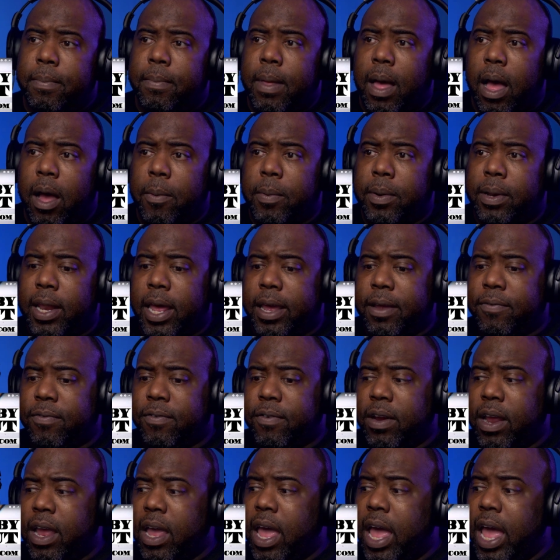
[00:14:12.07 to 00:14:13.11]
would like
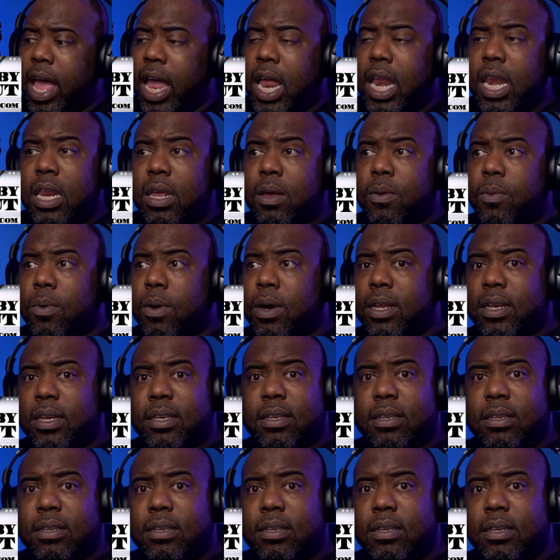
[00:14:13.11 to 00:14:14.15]
for
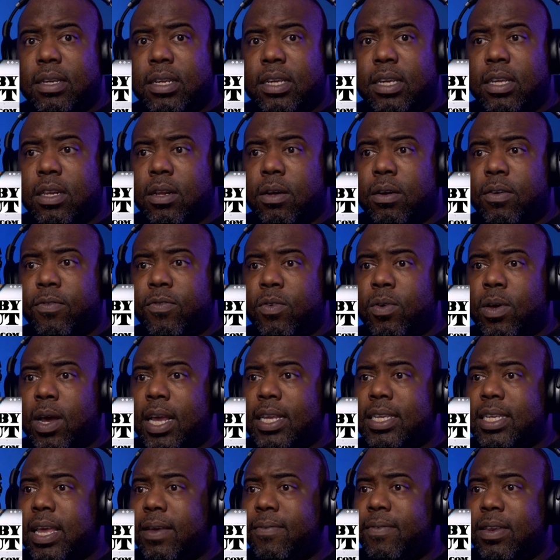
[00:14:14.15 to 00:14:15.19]
anyone, you know, if
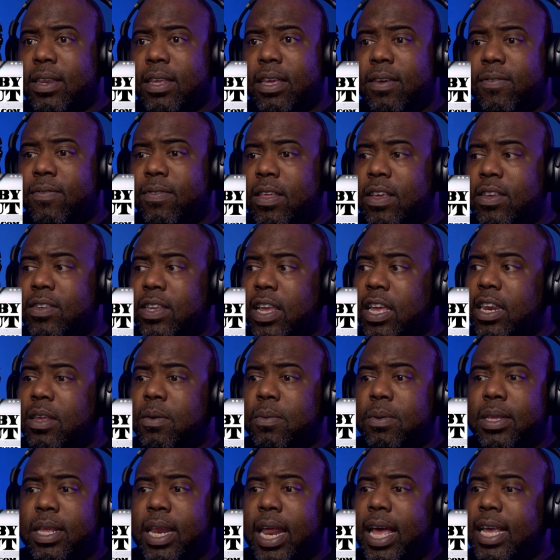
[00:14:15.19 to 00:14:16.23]
there's
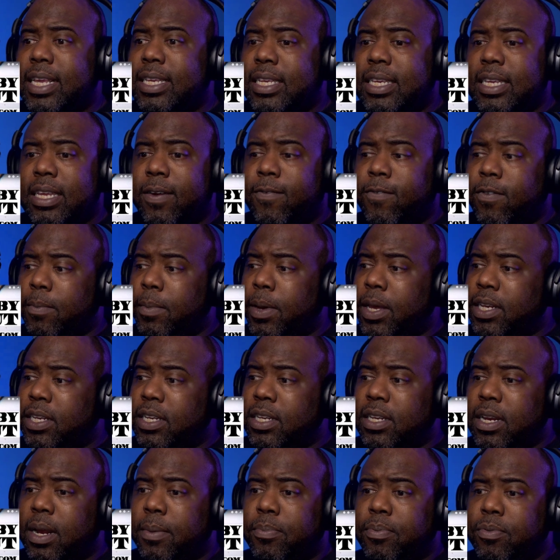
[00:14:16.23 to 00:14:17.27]
anyone that has any
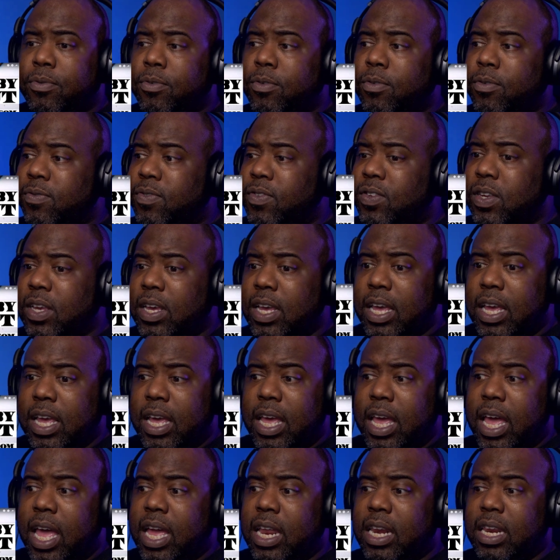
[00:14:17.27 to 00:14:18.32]
information that proves
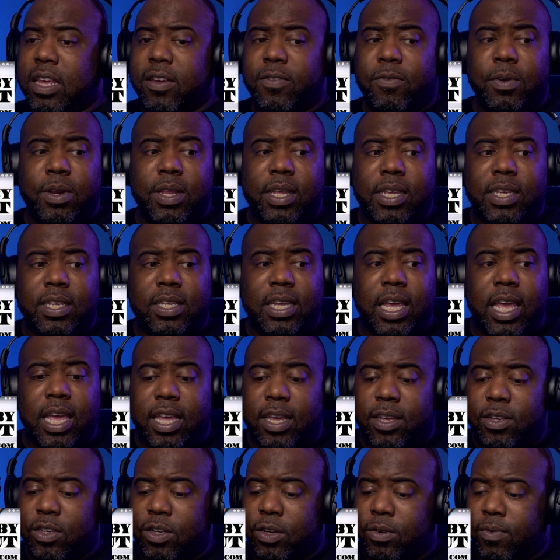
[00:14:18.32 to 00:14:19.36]
any of what he is saying
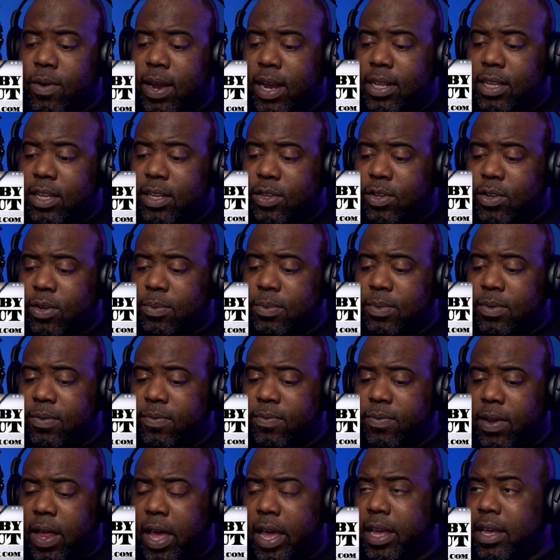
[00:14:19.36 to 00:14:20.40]
is correct in terms
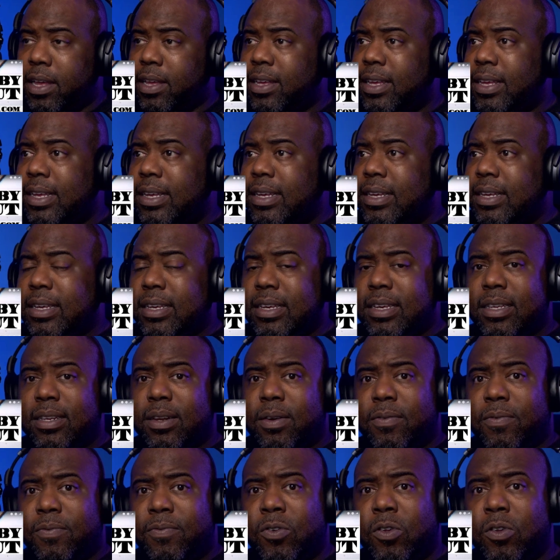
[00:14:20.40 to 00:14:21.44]
of, like, you
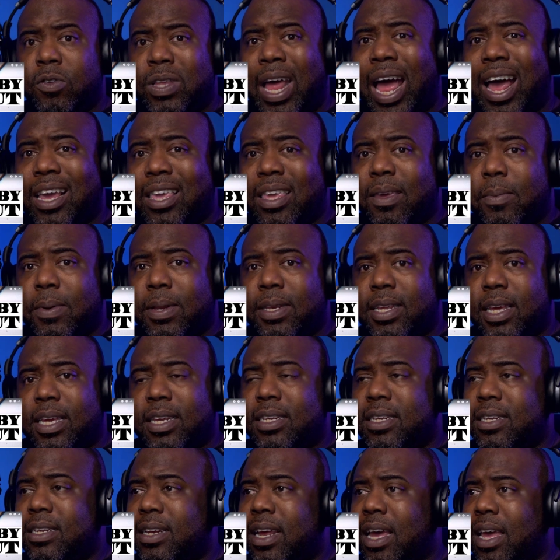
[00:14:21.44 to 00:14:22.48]
know, full
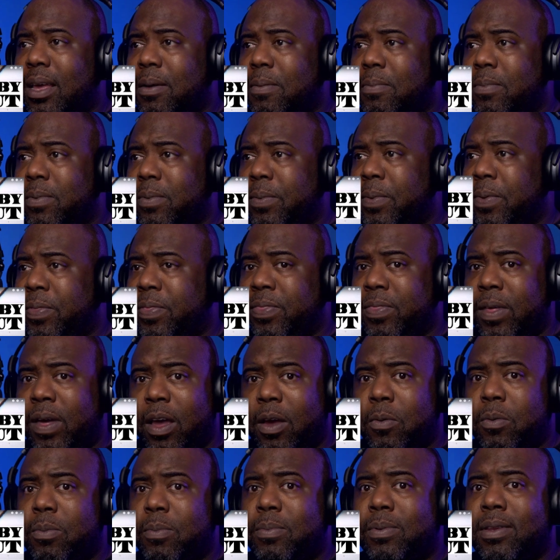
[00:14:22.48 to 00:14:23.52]
documentation, I
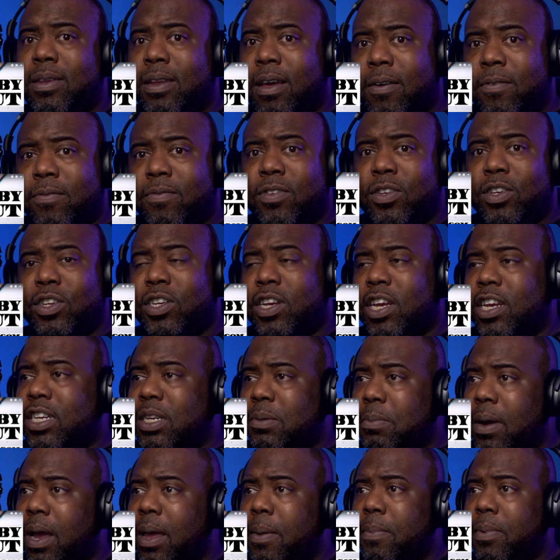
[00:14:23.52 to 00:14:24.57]
would love to
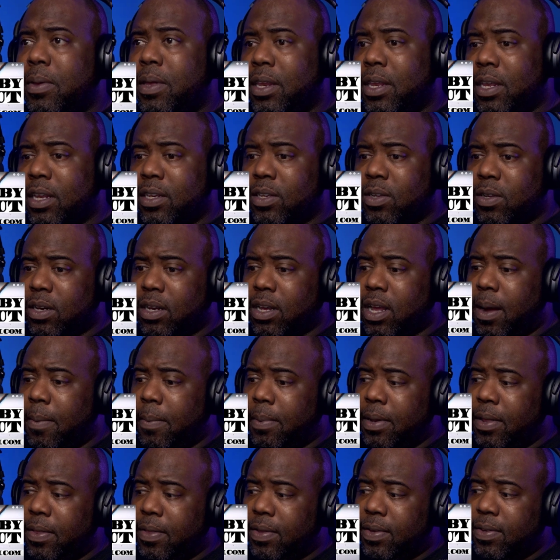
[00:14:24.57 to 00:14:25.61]
change my opinions on a
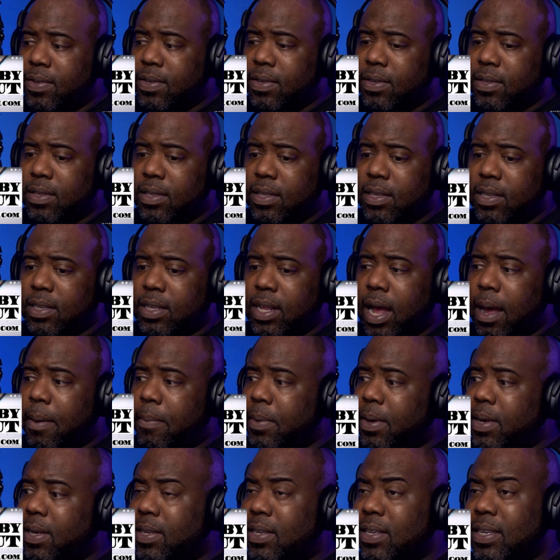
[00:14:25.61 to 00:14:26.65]
couple of these
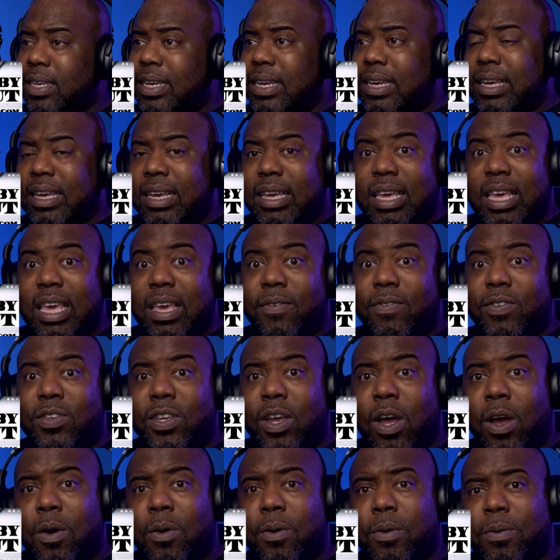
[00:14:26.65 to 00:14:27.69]
topics. If
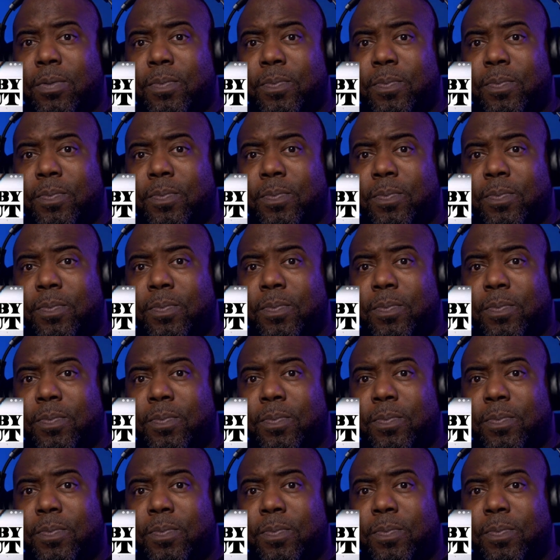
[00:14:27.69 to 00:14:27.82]
so,